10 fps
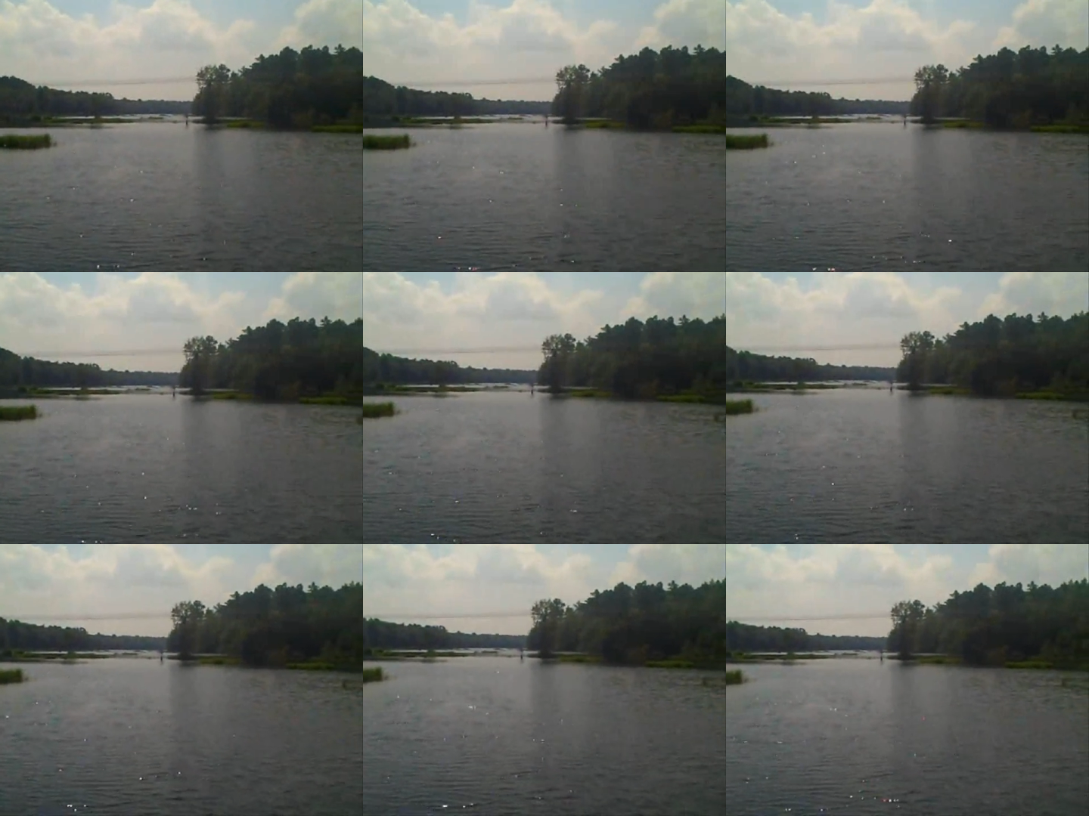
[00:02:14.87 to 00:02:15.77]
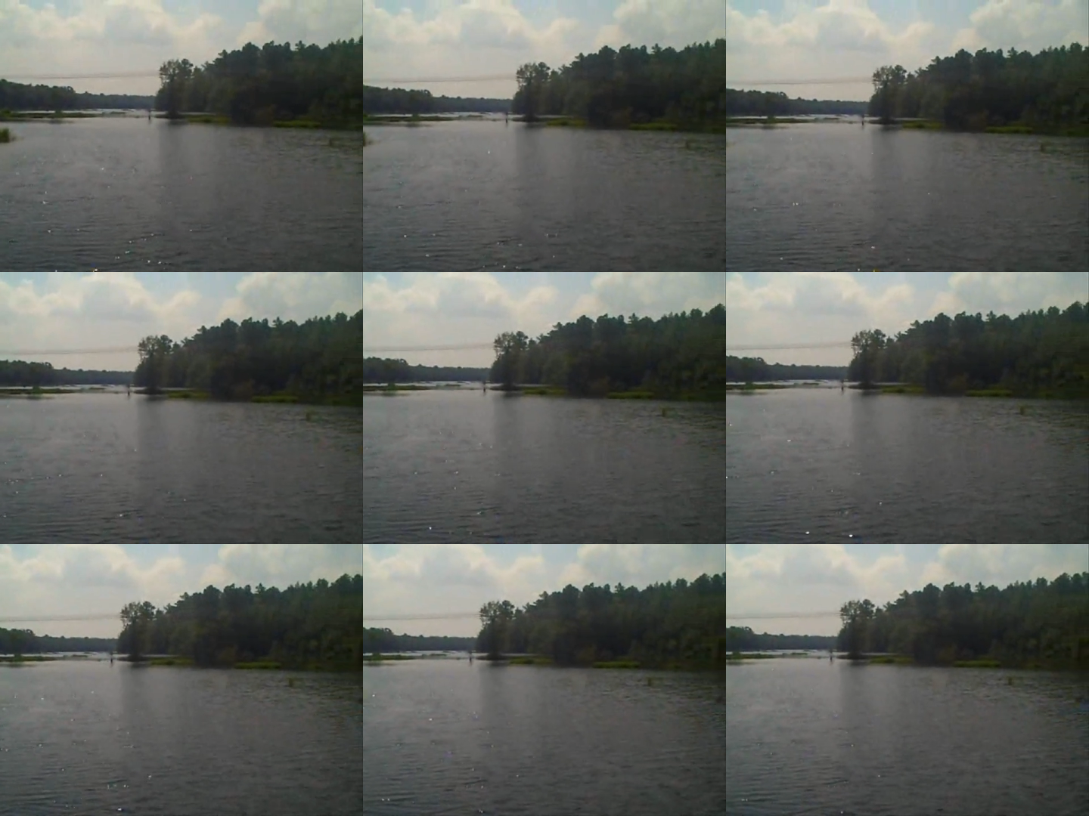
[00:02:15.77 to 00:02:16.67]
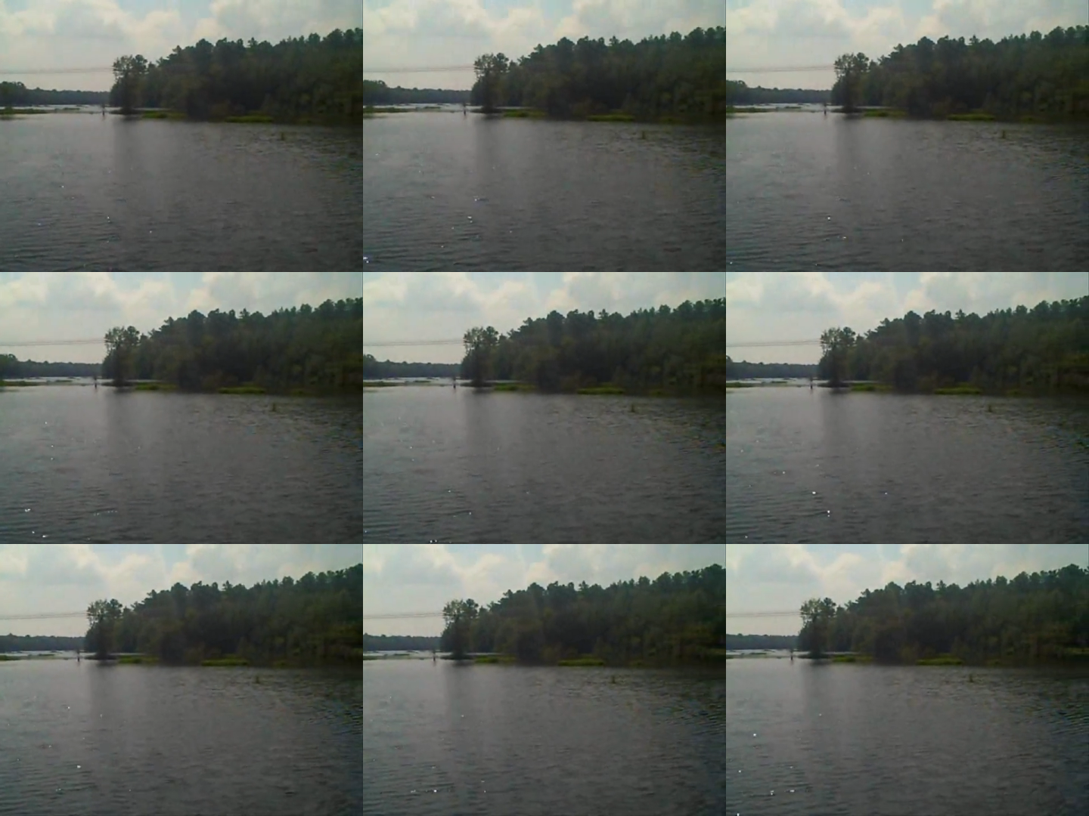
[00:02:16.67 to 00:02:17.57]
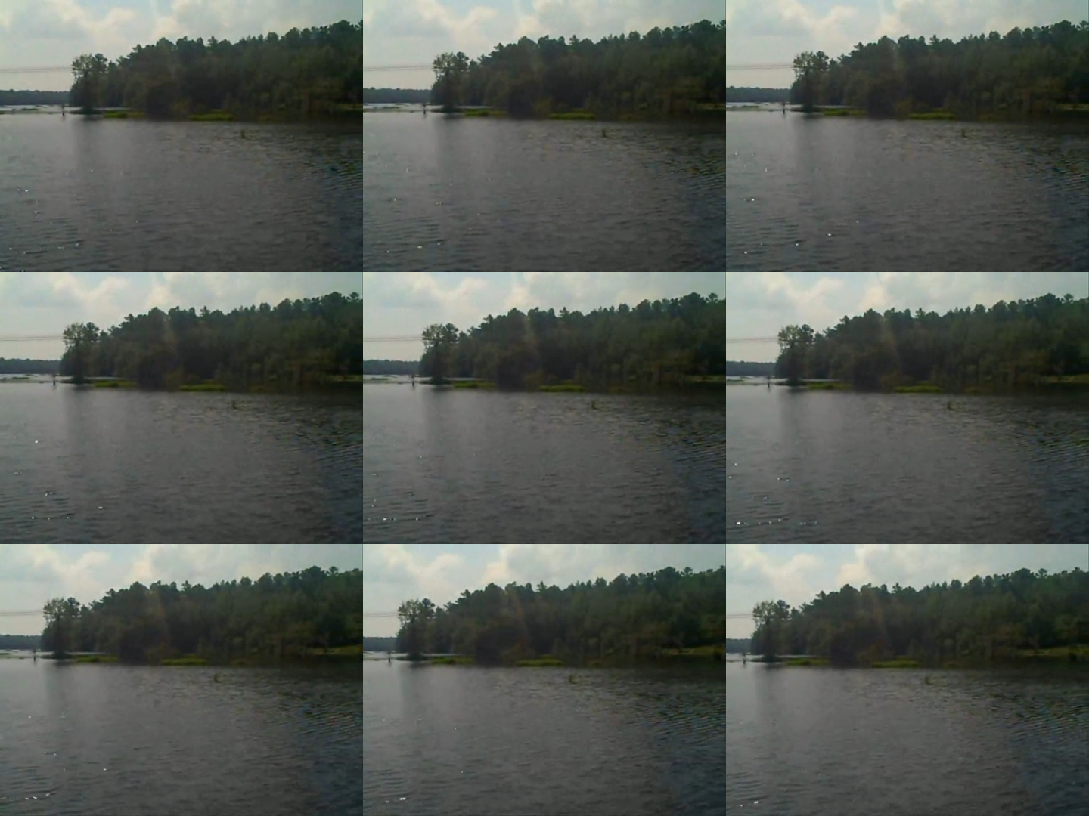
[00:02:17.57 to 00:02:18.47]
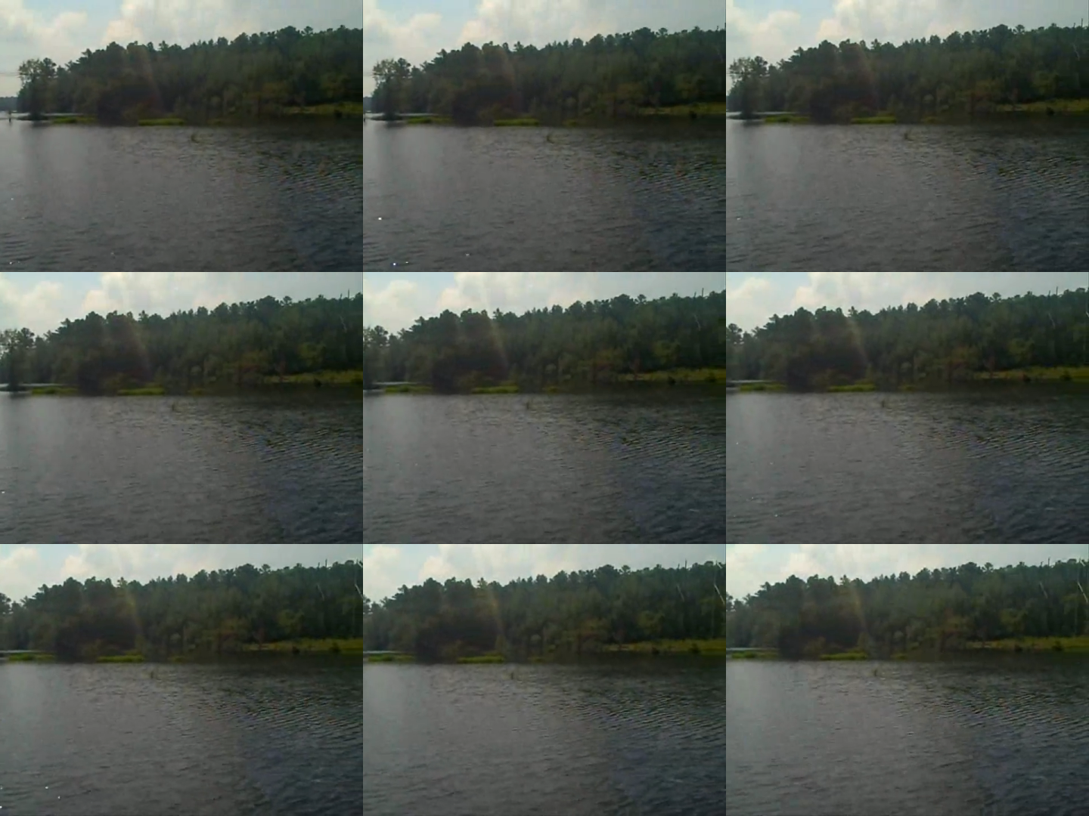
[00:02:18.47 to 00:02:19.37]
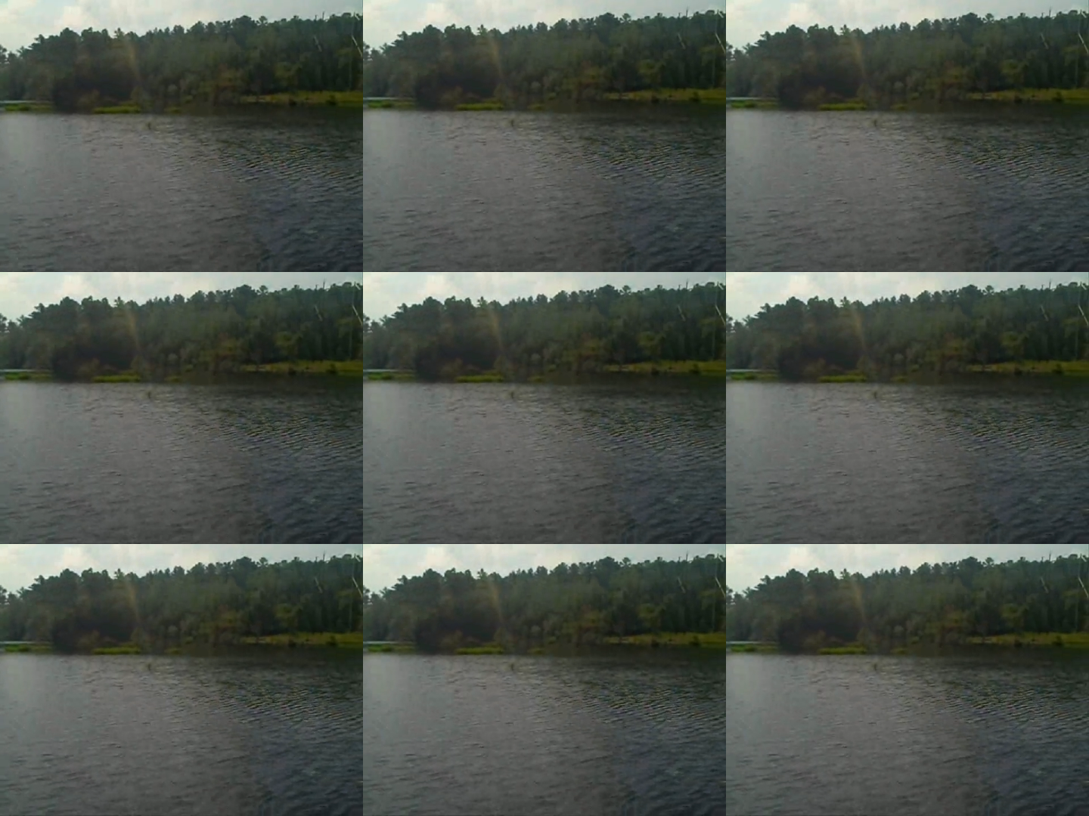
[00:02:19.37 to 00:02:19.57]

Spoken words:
No face is visible, so there are no lips to read.